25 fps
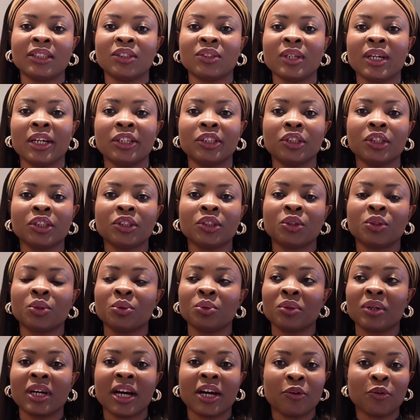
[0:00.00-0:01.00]
So I just
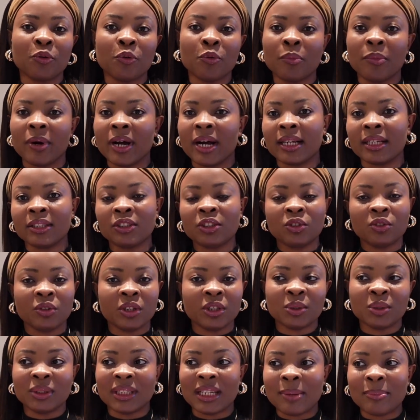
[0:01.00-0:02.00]
took an Uber straight
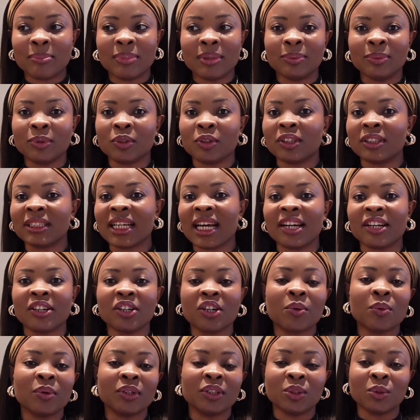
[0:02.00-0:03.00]
to that place because I did
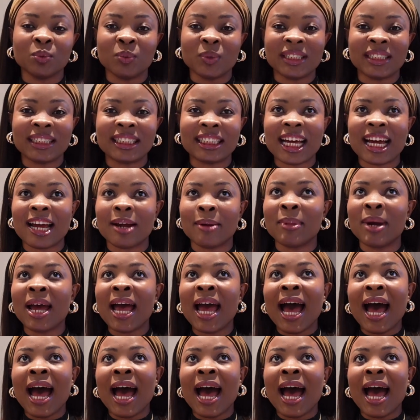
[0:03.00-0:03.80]
not want to waste time.